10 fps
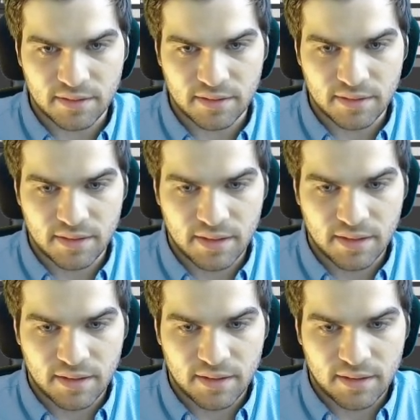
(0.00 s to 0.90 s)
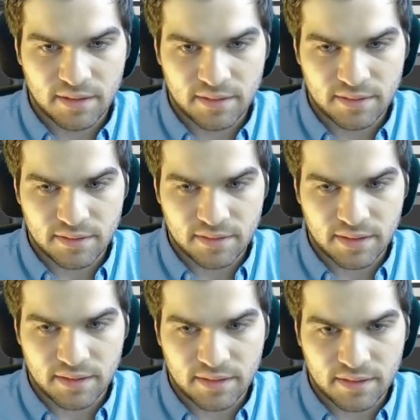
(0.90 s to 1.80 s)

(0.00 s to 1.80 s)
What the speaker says: No one is speaking in this clip.